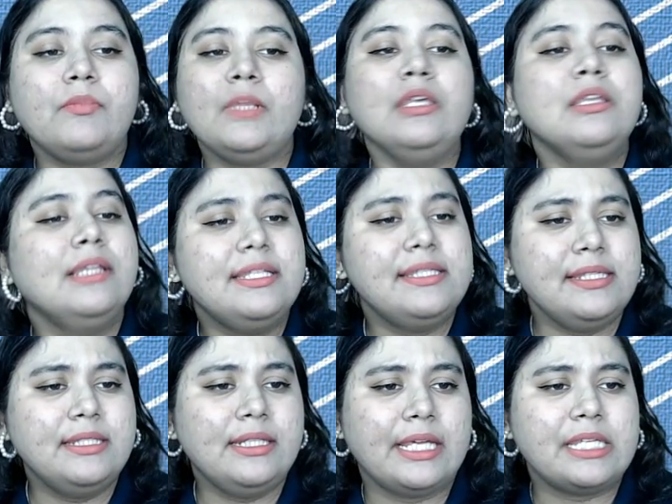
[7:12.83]
Let's see the
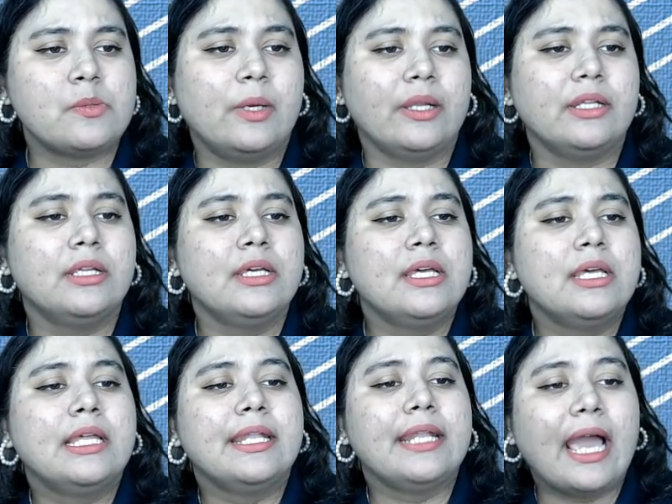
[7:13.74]
next one.
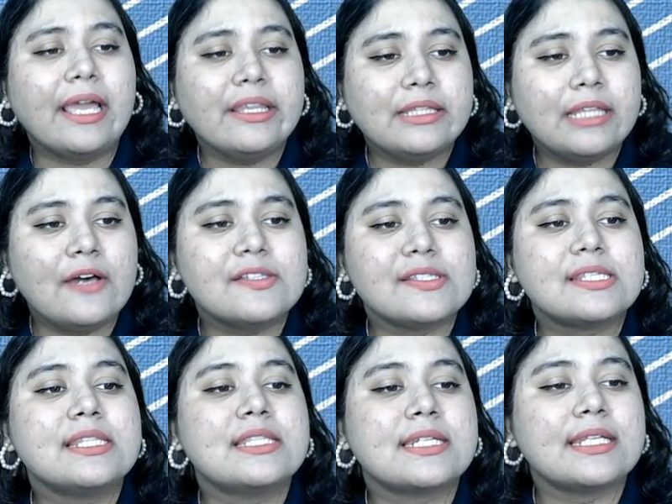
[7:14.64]

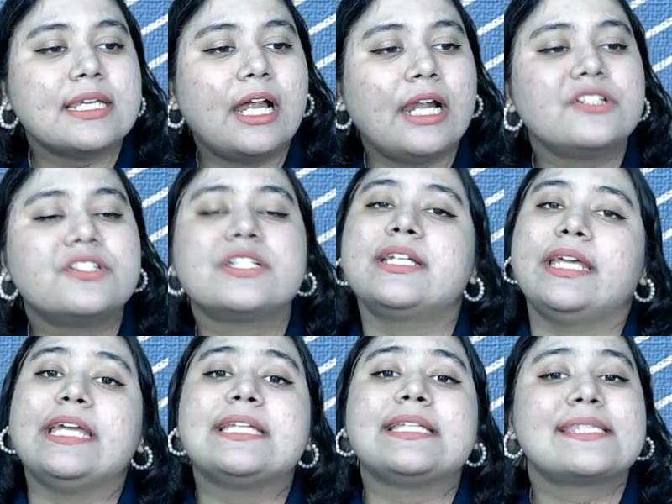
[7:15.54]

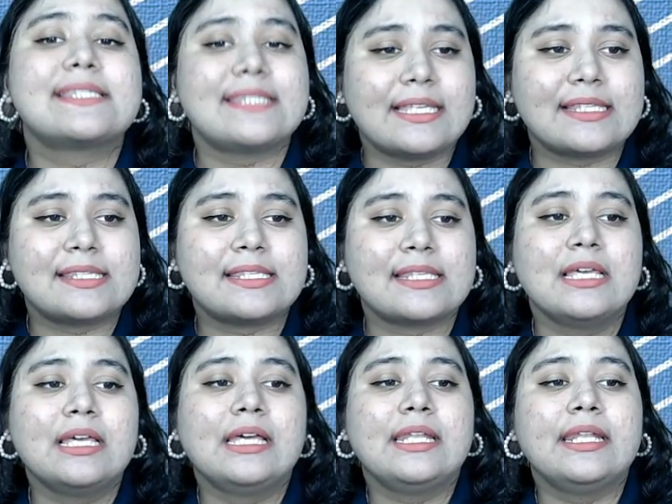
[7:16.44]
9386.
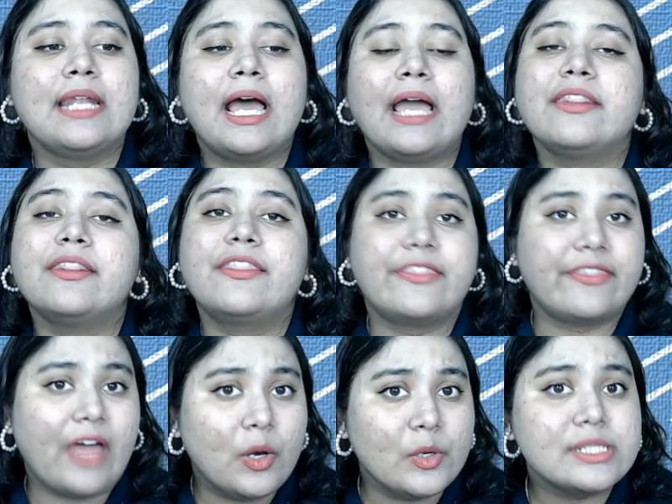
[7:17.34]

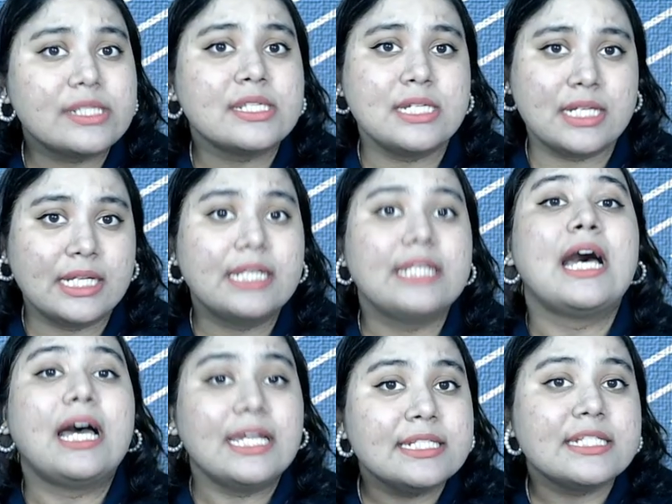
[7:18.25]
9000.
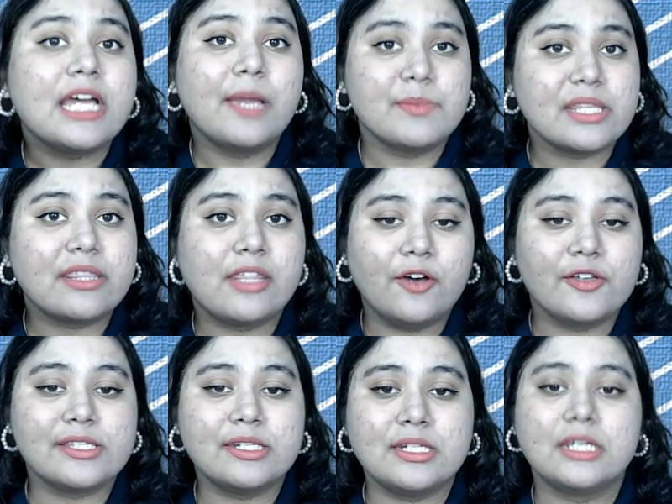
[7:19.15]
9 times
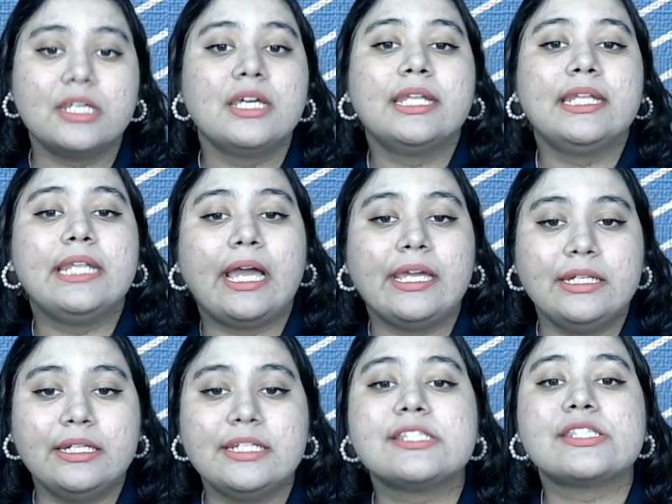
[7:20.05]
1000. 9
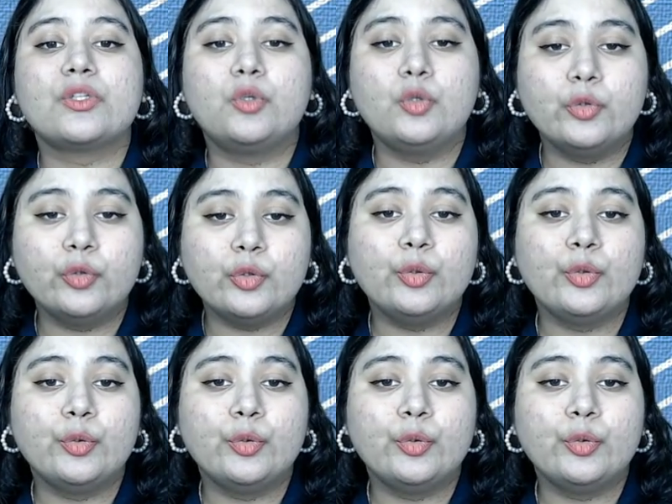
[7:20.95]
is gu.